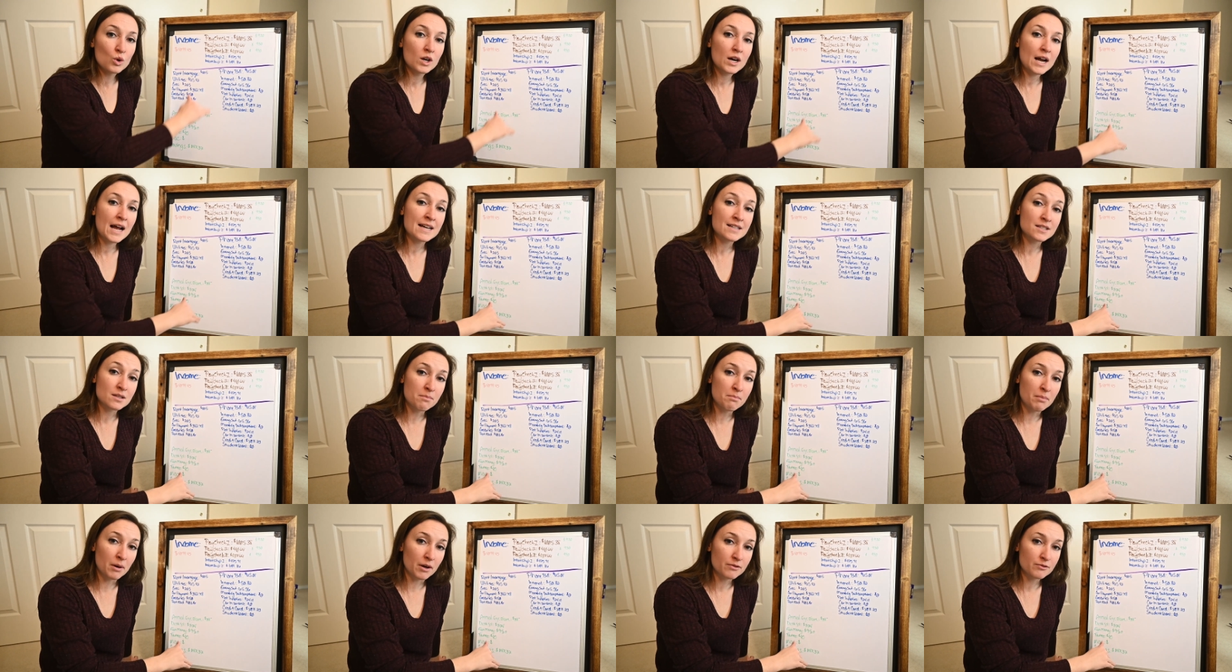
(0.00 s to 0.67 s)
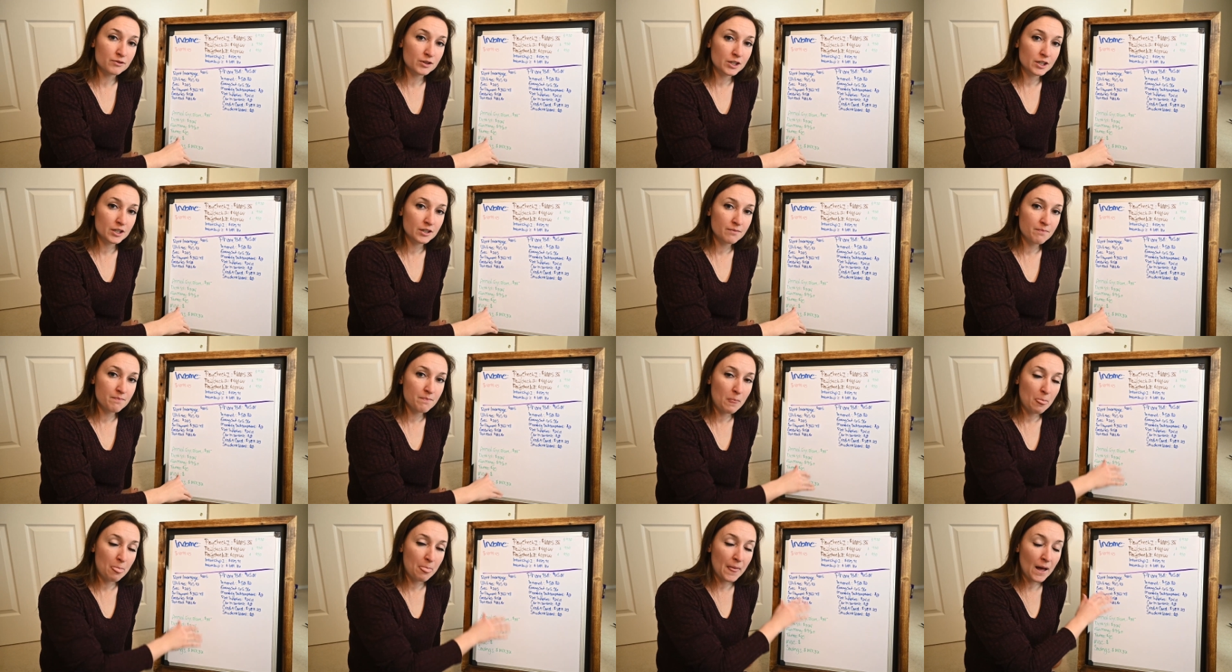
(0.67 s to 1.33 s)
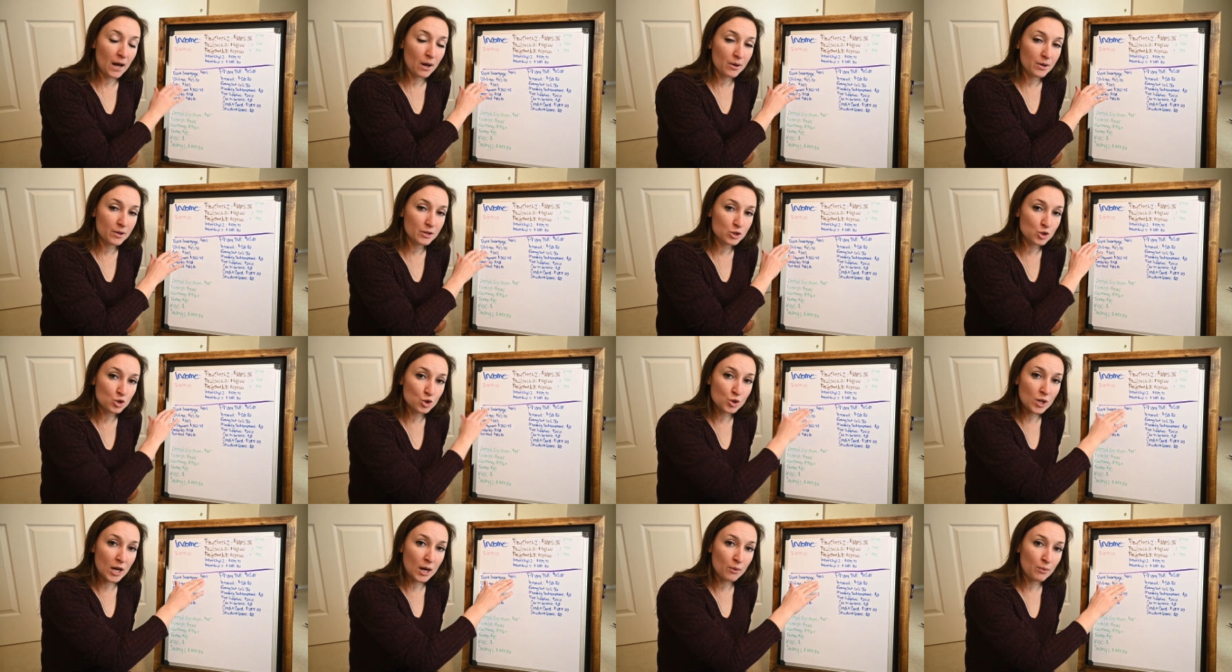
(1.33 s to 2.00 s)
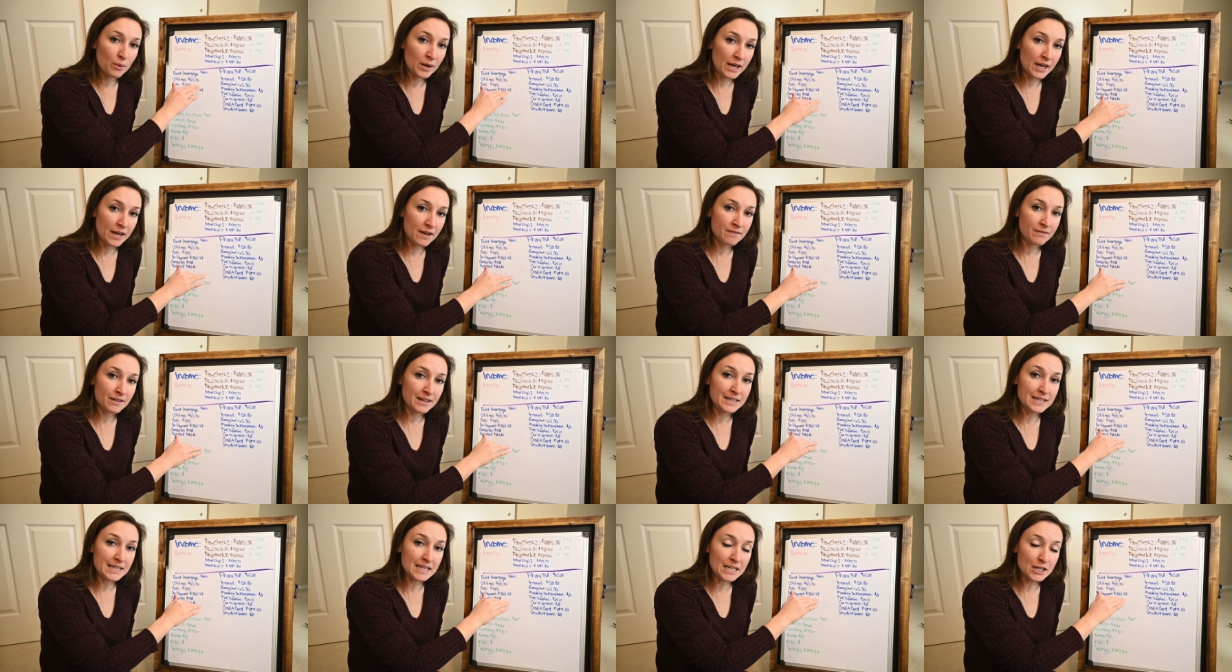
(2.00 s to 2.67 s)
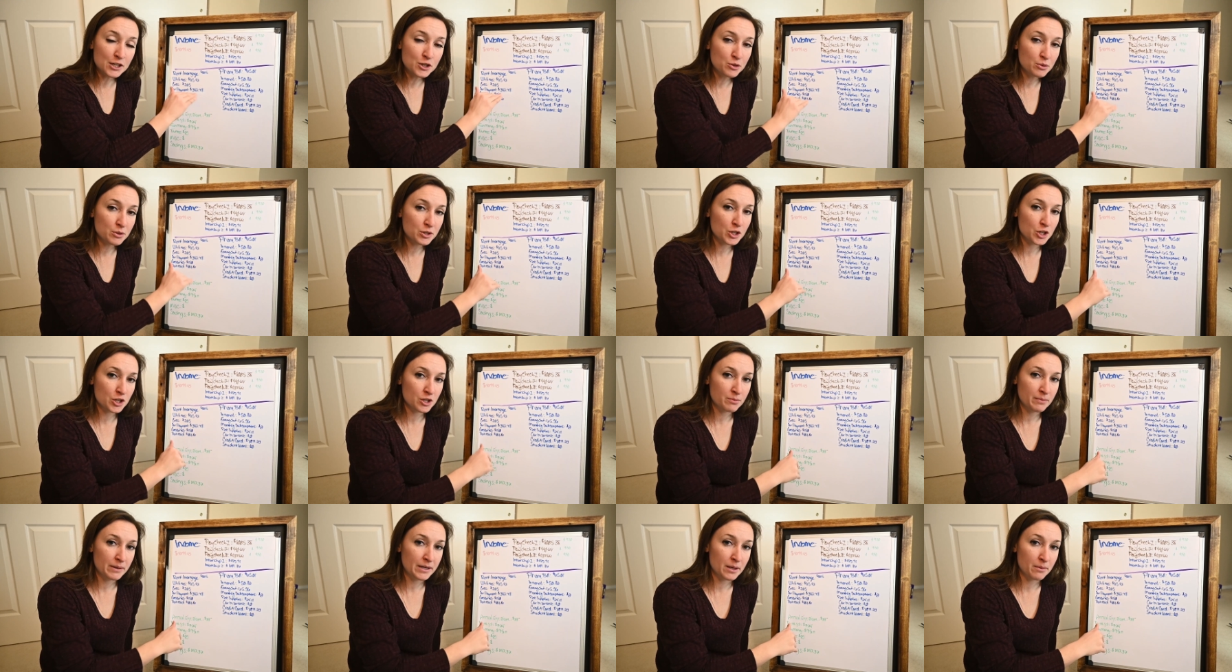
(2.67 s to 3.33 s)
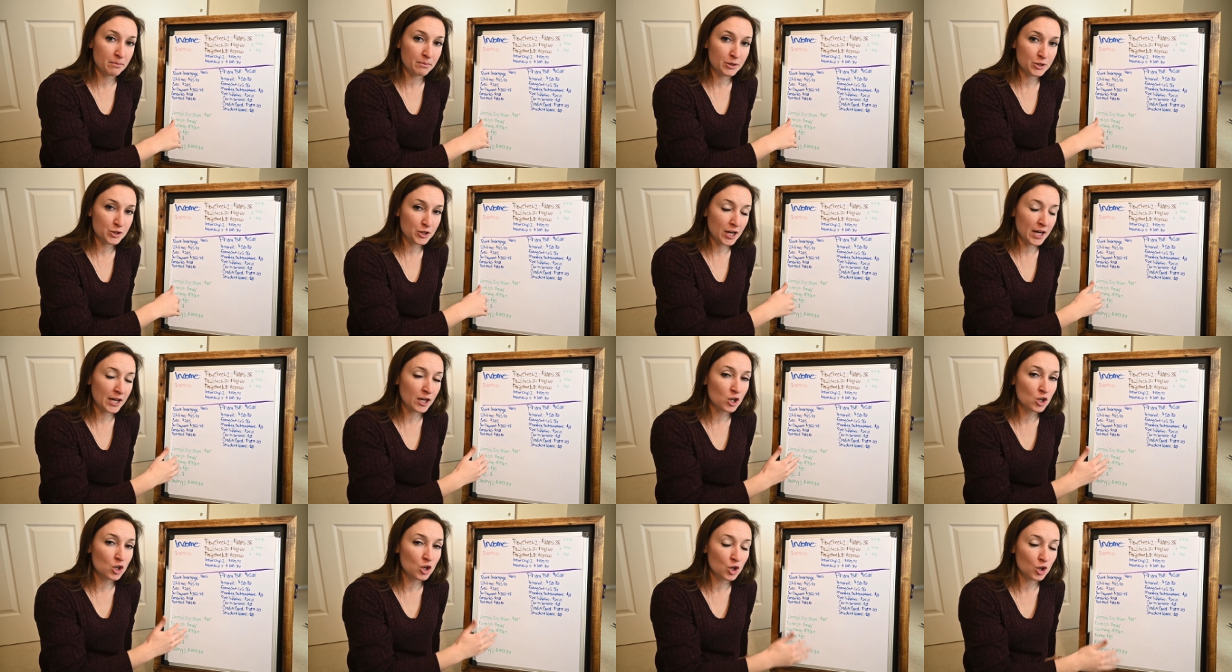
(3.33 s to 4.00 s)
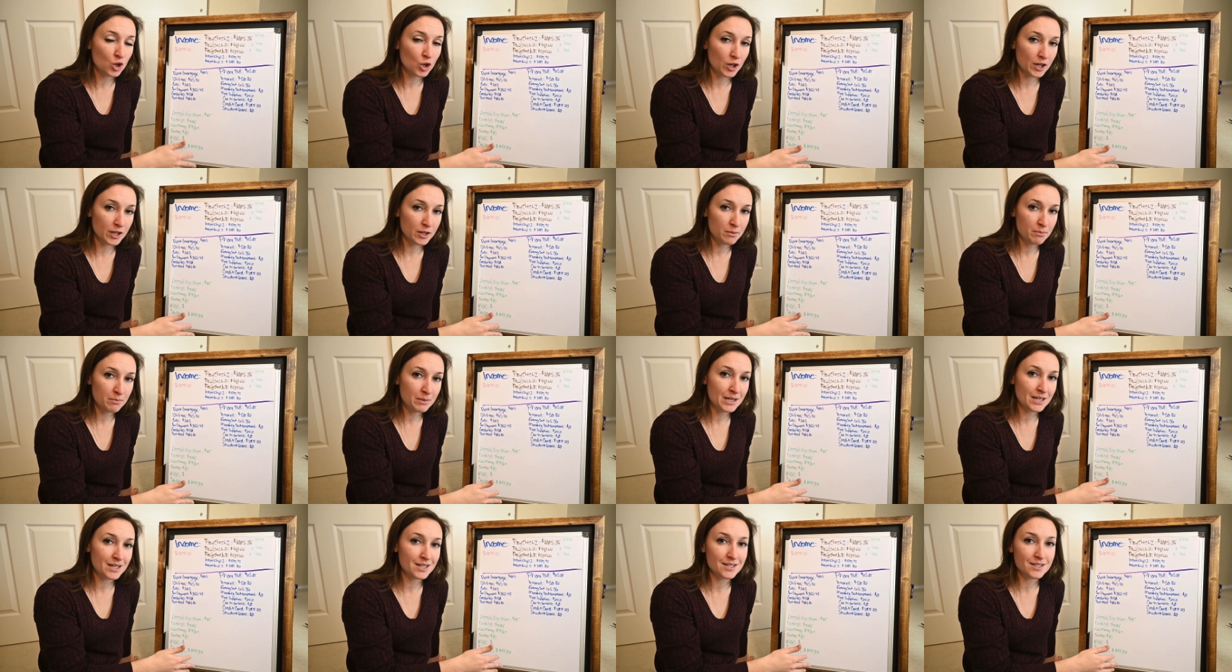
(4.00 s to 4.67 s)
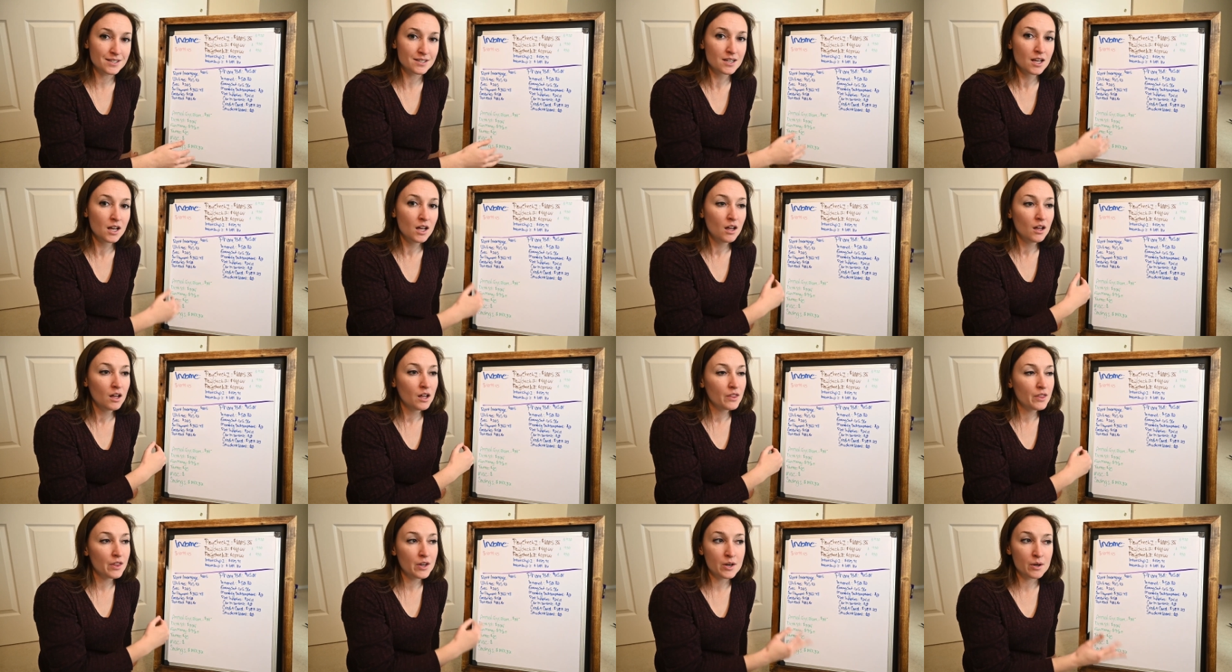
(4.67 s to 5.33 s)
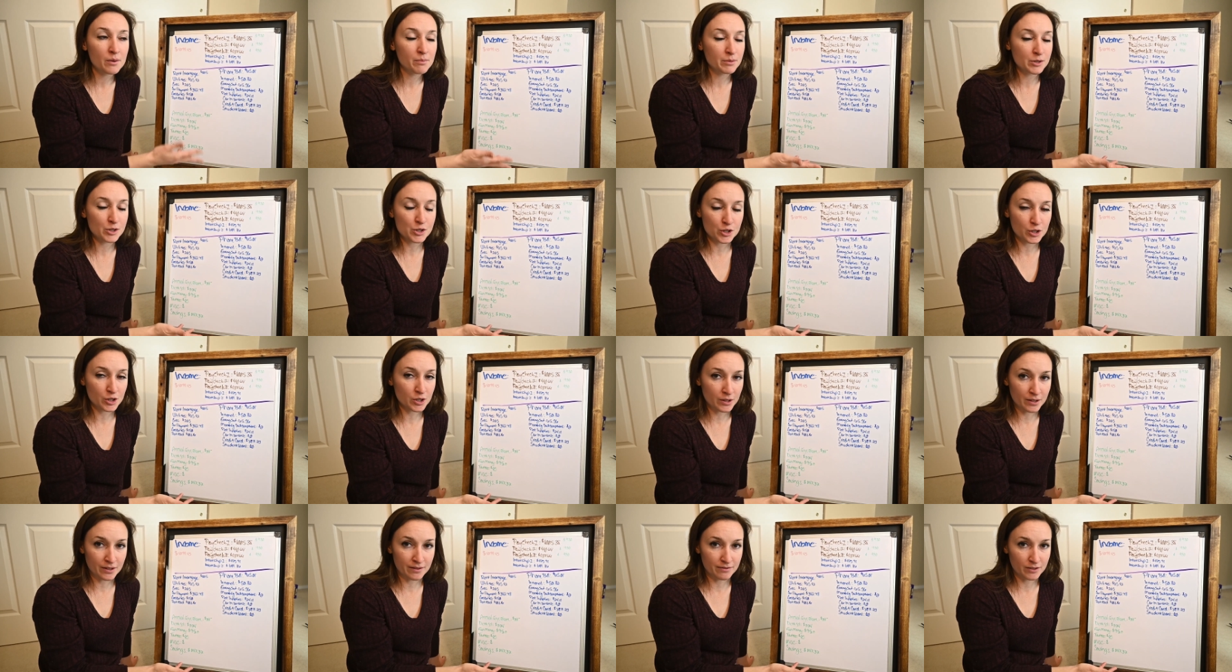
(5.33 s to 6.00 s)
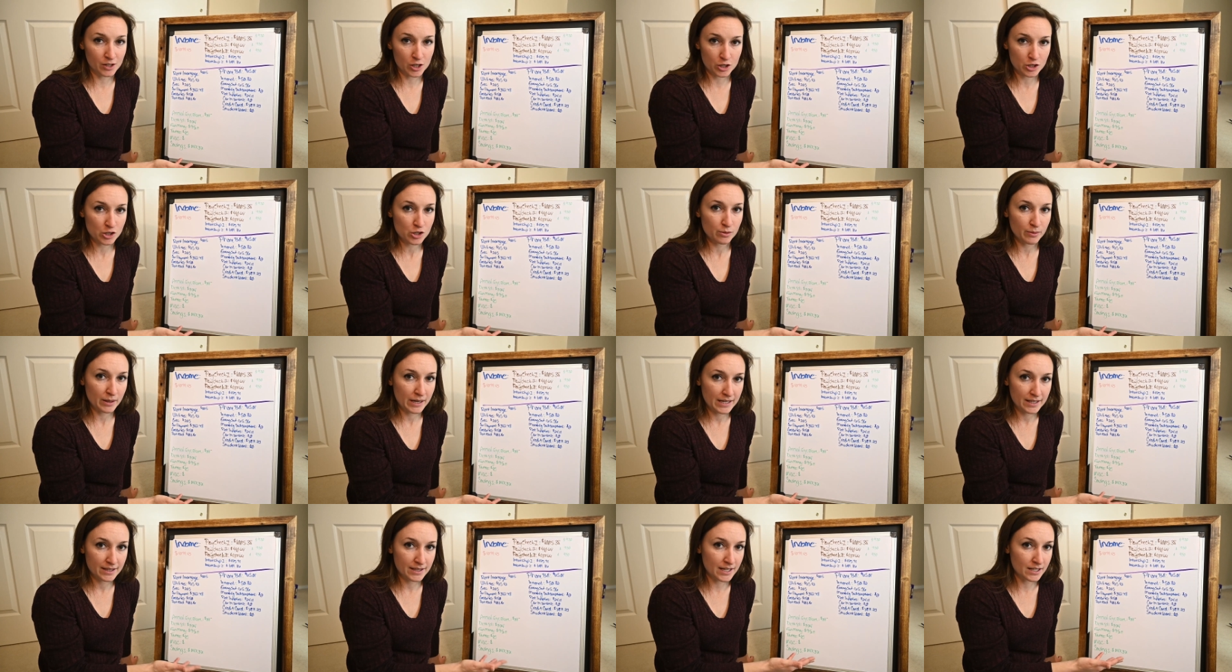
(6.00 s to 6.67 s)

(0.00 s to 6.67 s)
as a buffer. So that way, if I needed to adjust my numbers, I could, because the numbers are going to fluctuate.